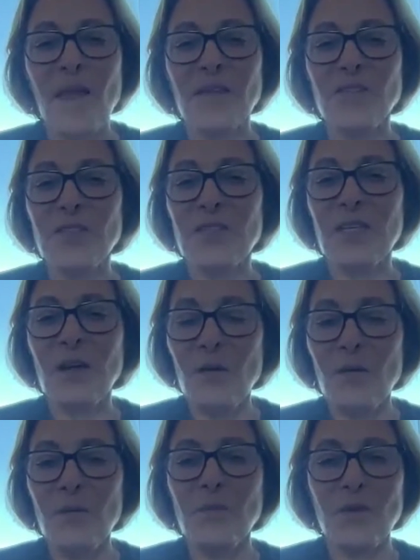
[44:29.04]
And she said,
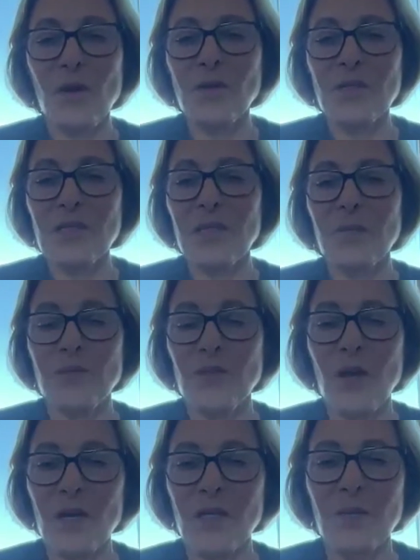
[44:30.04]
go to sleep. We'll
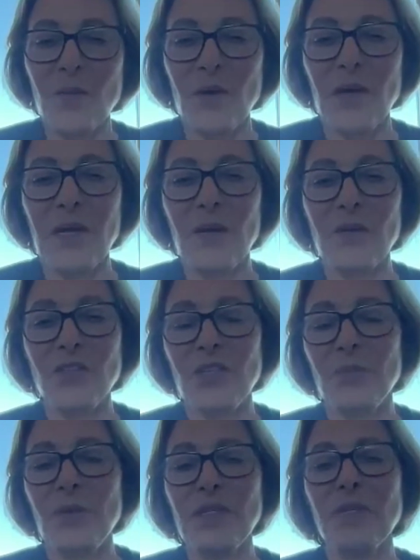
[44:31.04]
talk in the morning. And when
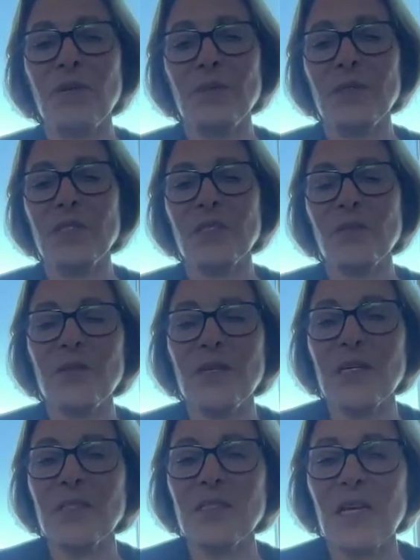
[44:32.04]
she picked him up at school the
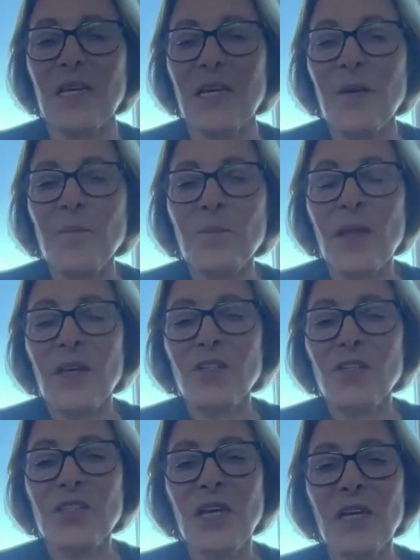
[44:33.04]
next day,
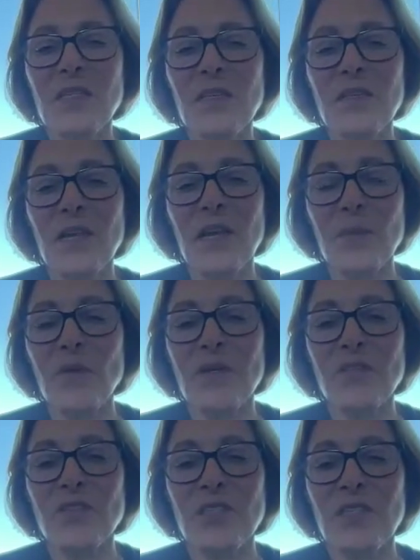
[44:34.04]
she'd gone to the library
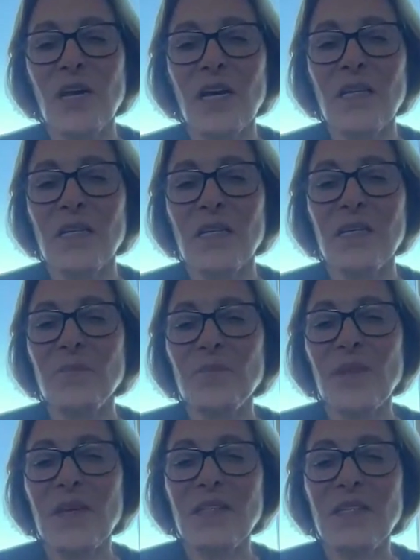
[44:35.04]
and she'd gotten
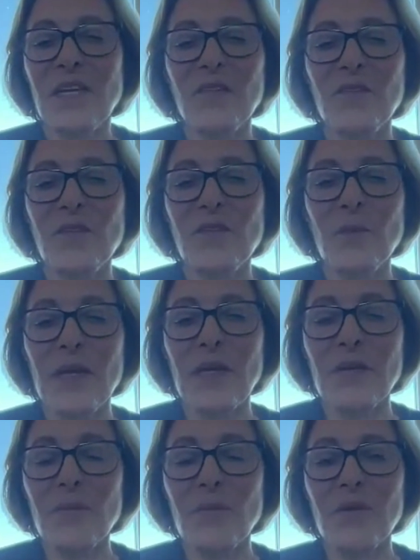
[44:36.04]
10
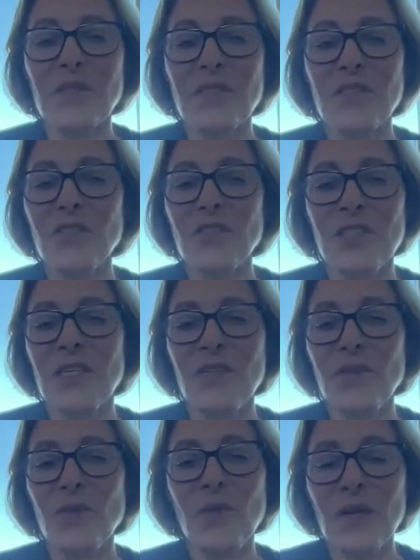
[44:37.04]
filmmaking books. And she said,
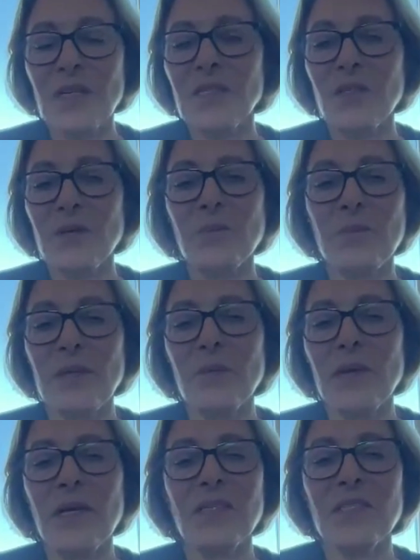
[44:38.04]
if you want to do it, be the
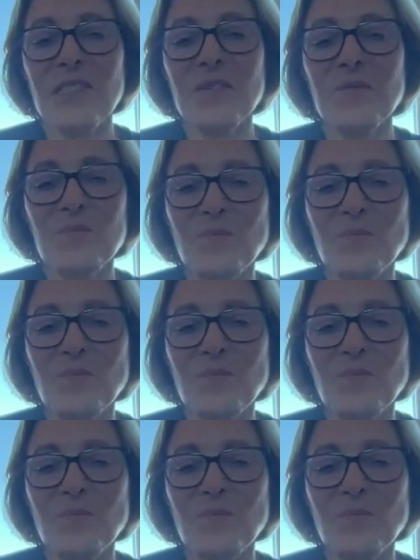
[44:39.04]
best.